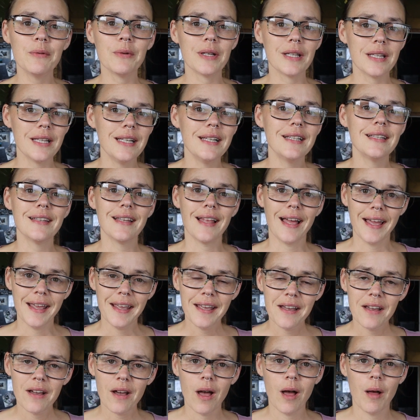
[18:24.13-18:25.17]
really
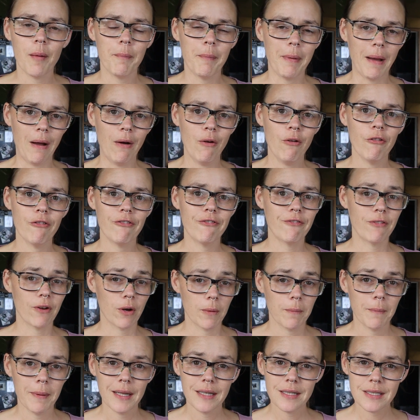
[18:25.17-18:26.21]
like about
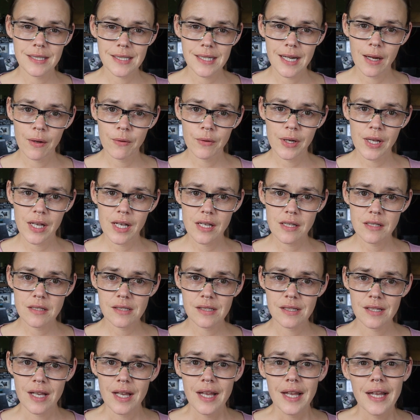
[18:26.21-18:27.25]
ferments
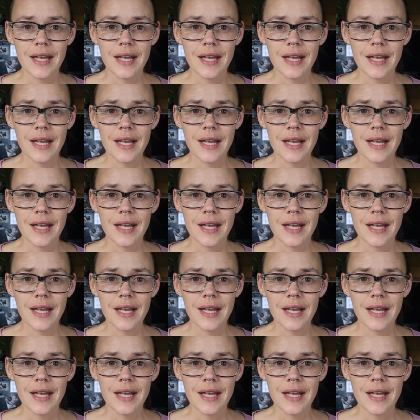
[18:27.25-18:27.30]
nowadays